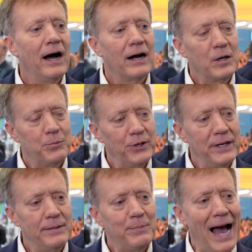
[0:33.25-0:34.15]
a
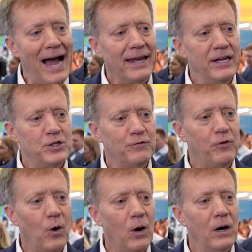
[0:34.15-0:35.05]
complete package
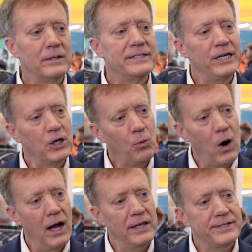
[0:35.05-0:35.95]
for tier
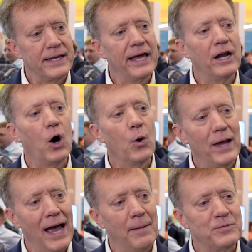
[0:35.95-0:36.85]
ones and
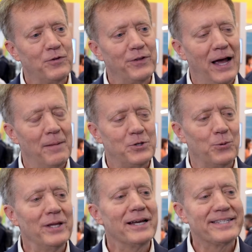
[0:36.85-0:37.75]
OEMs for them to
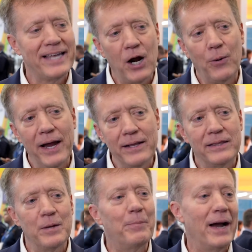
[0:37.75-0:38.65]
really accelerate
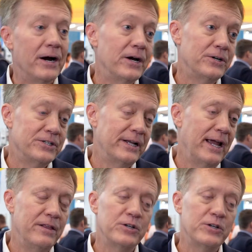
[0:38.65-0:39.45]
the barrier today.